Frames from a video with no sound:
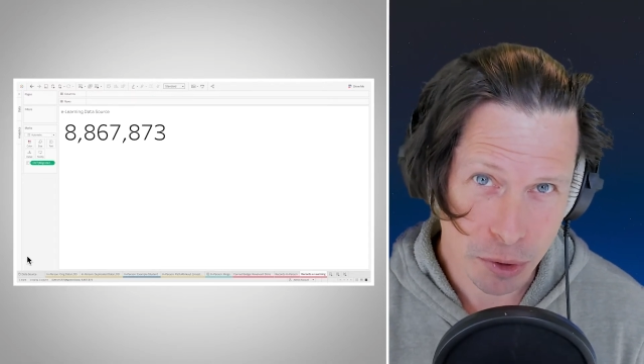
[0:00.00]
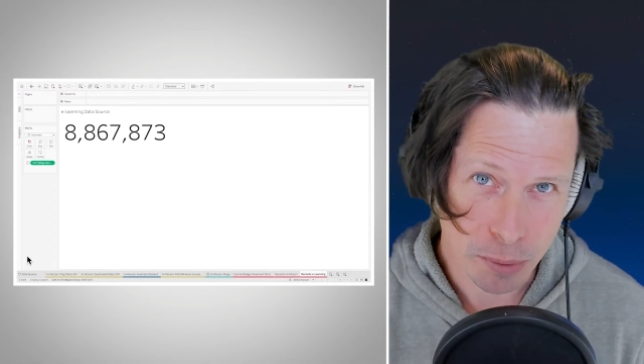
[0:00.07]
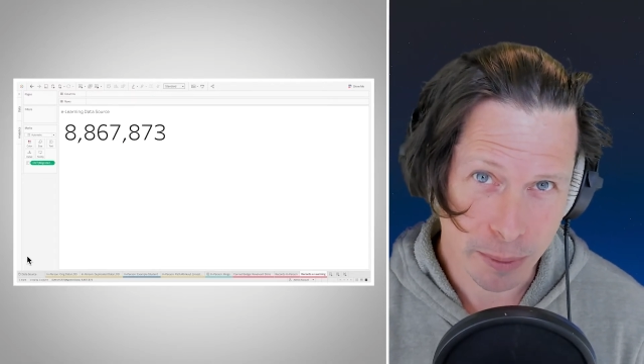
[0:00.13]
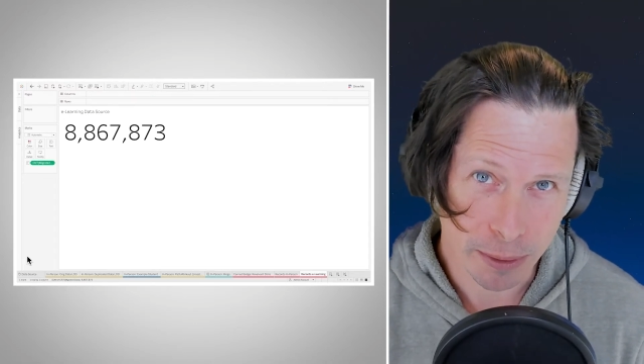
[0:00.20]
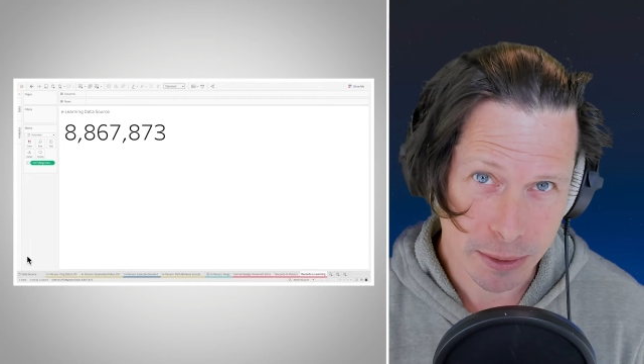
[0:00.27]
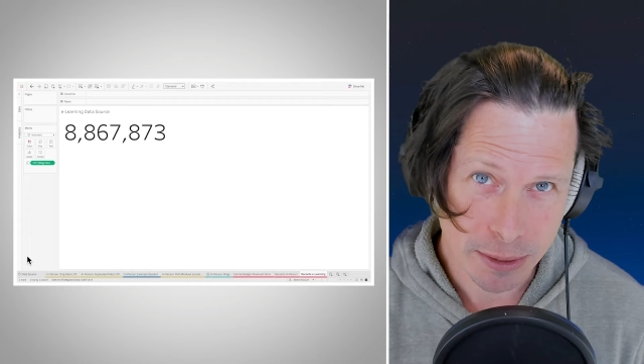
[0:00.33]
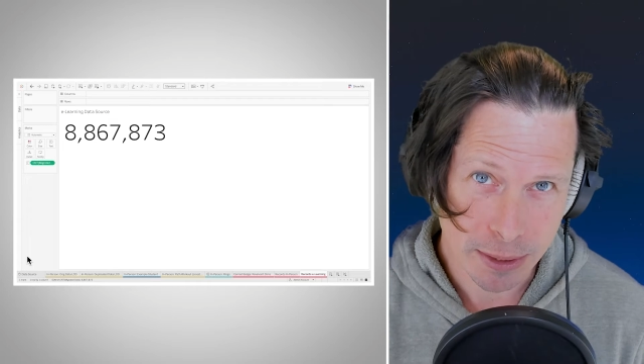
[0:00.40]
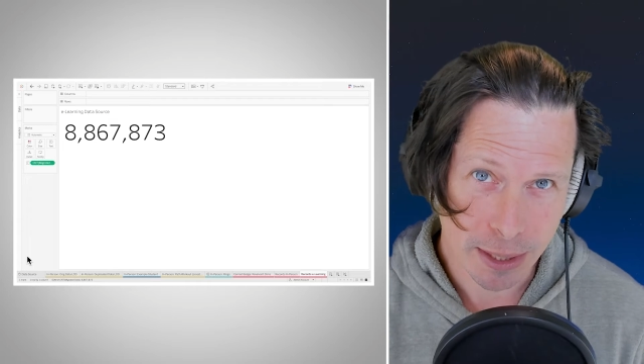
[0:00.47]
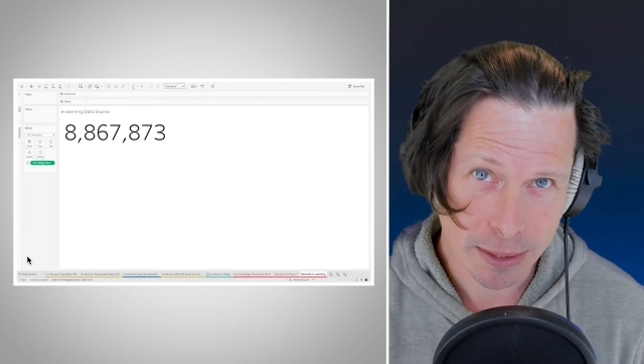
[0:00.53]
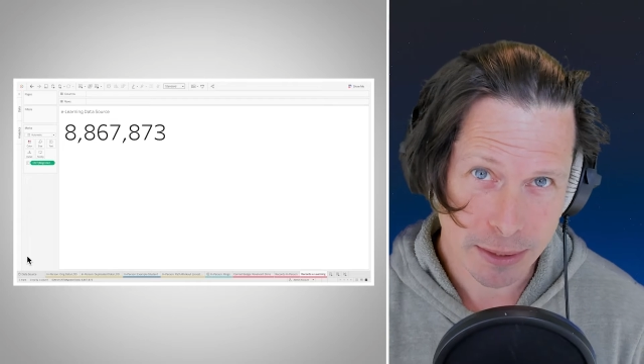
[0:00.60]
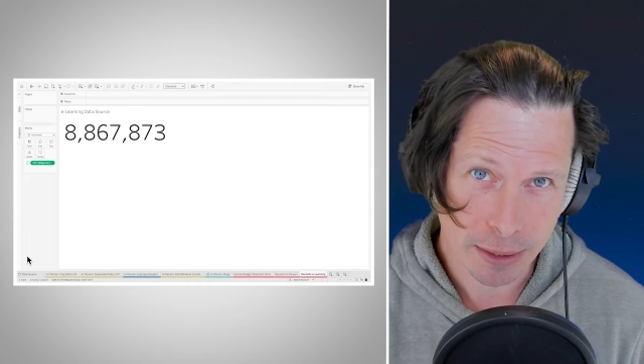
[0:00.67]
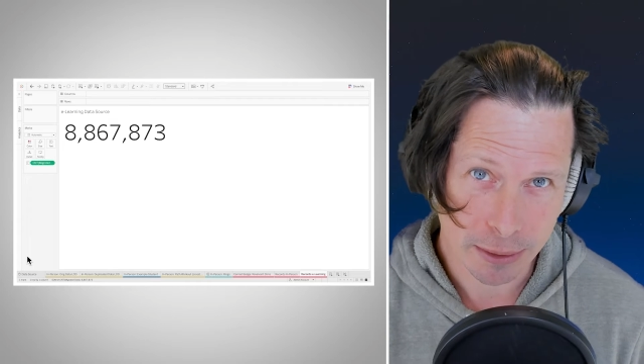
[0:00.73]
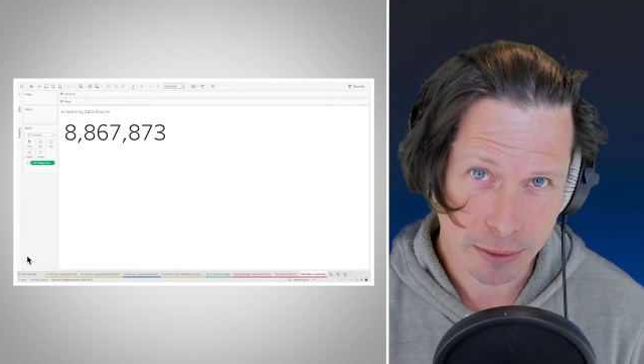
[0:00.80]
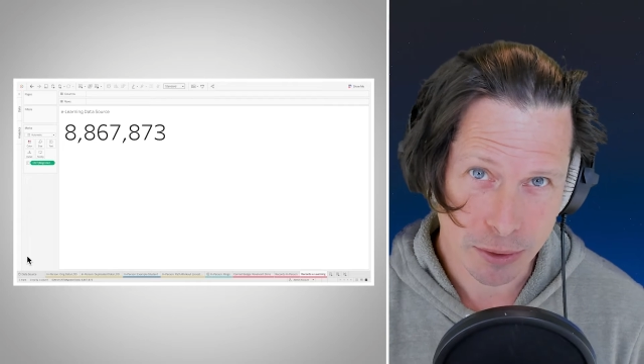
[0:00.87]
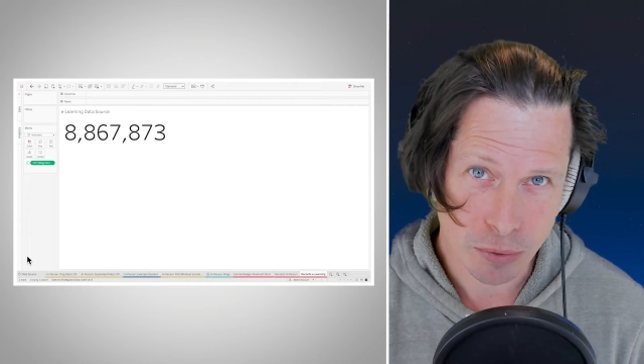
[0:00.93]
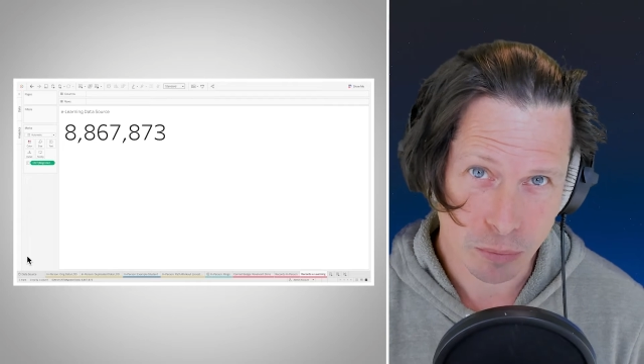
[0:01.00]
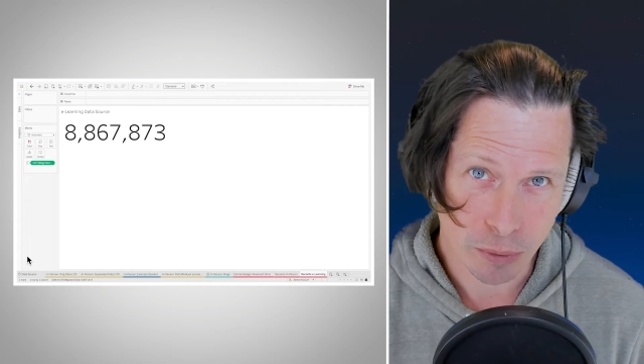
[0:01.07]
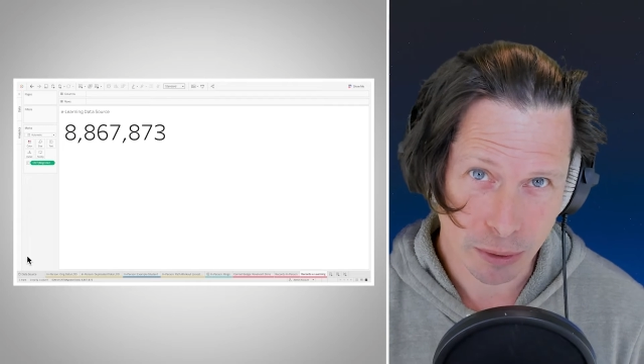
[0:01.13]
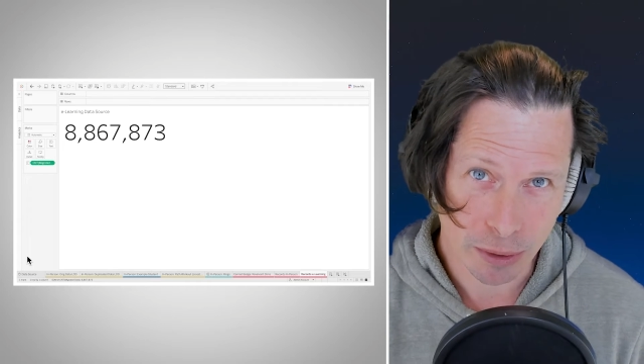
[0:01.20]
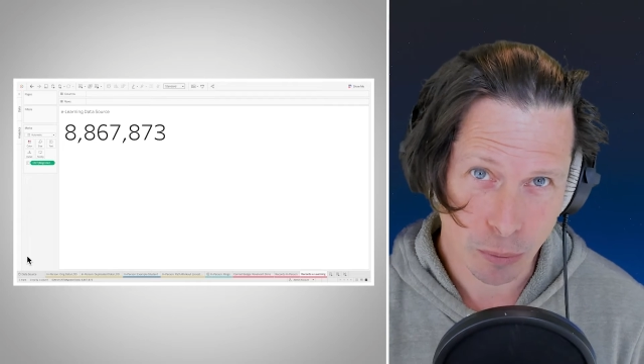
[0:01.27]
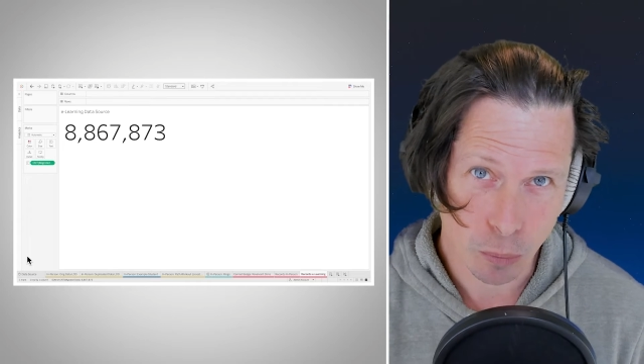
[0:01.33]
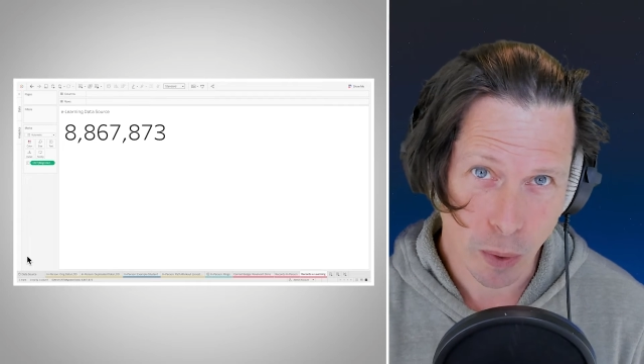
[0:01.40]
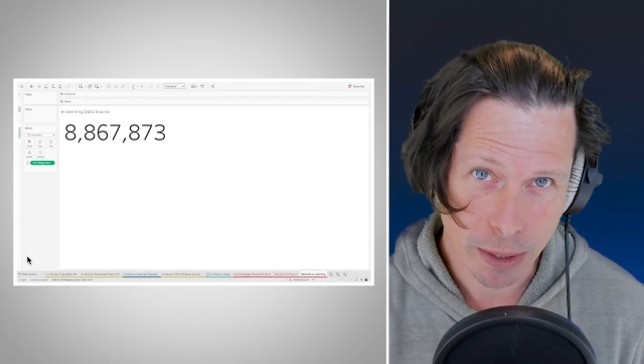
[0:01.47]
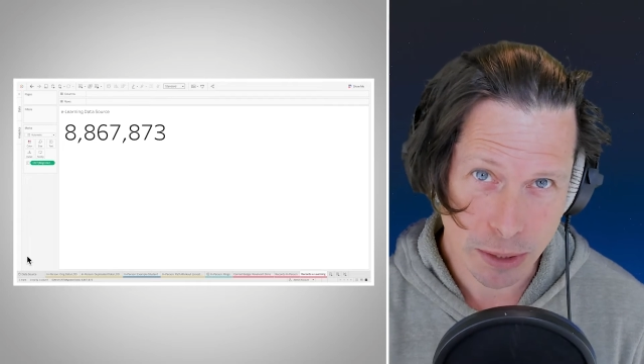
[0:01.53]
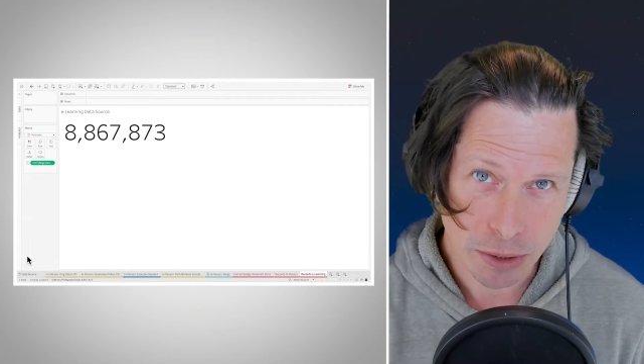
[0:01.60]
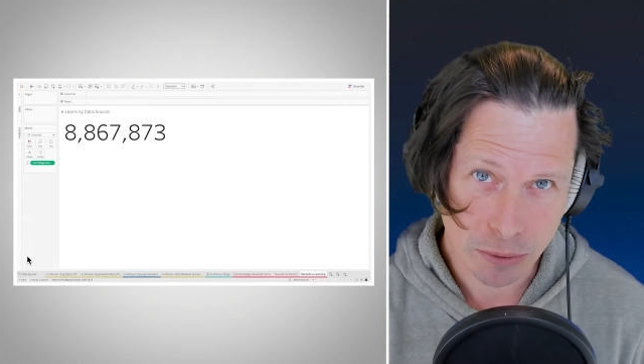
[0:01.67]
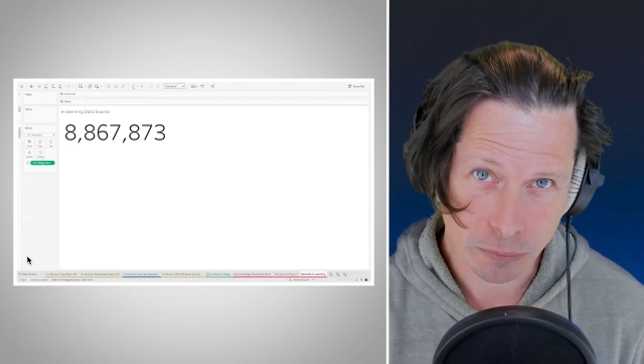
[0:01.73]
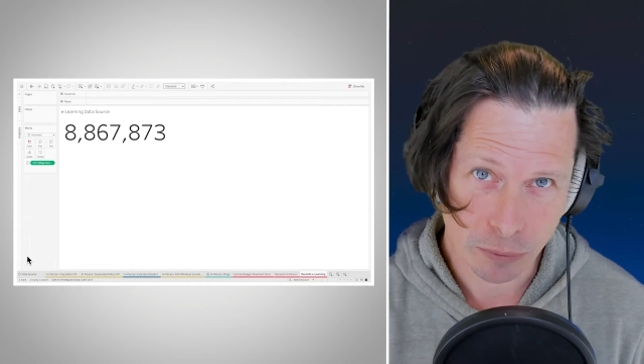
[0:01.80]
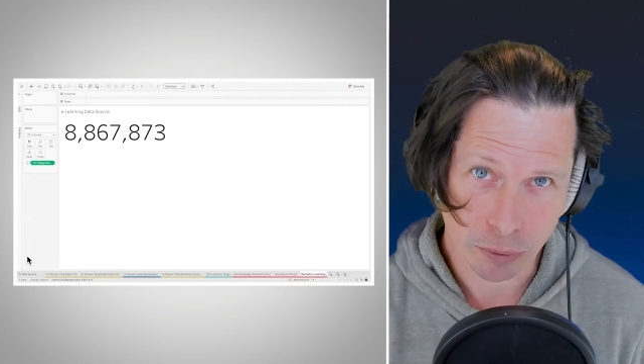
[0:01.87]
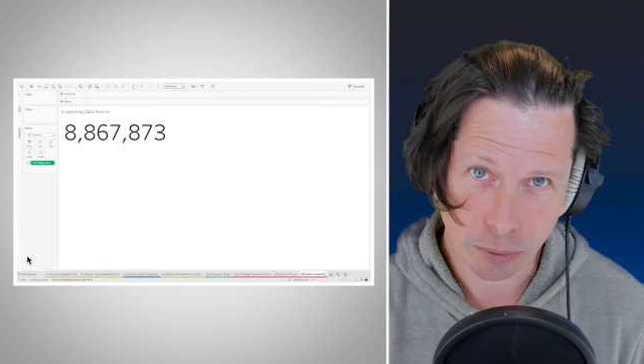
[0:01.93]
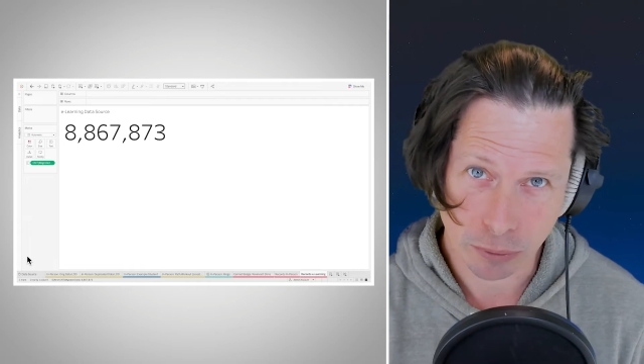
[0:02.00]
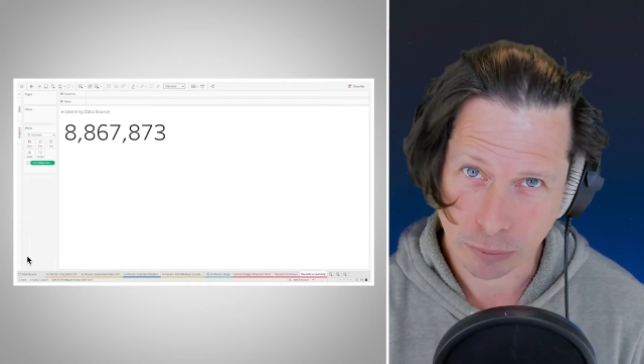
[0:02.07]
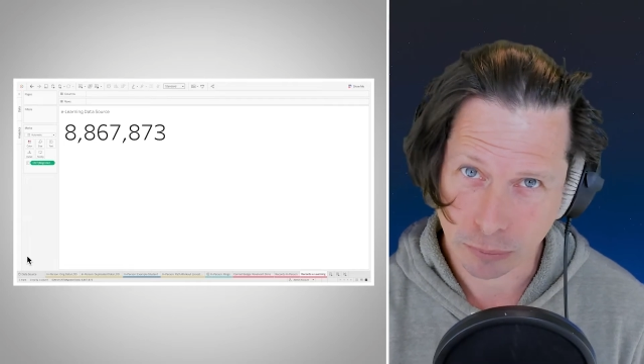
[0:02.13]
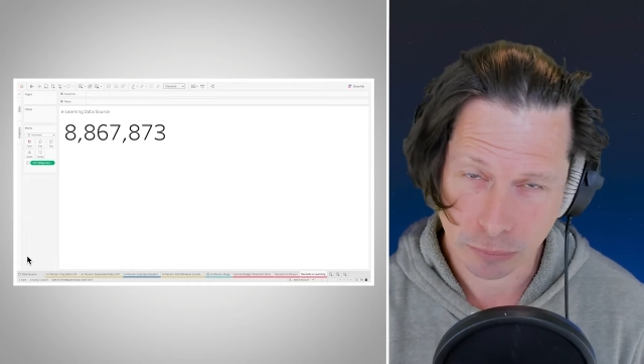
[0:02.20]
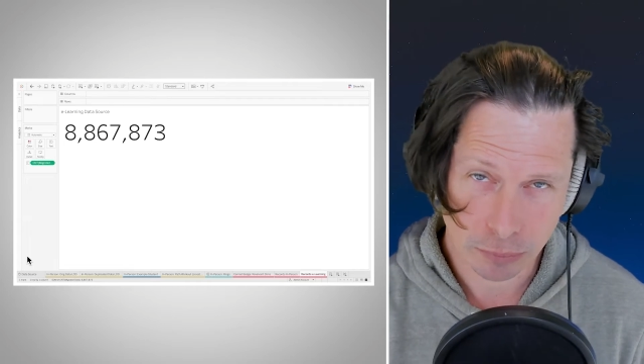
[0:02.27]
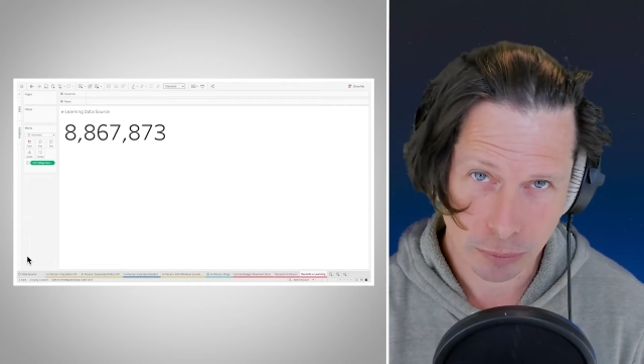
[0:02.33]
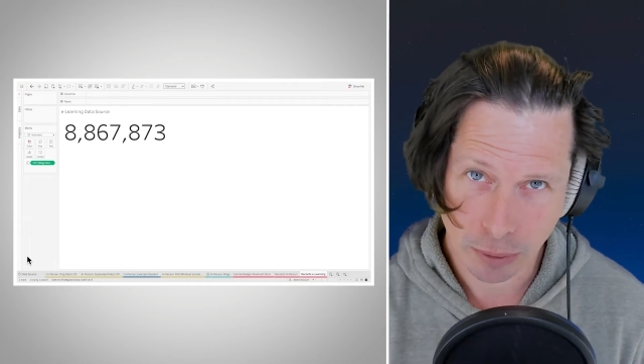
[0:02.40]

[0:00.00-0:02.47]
because that's like this really wasteful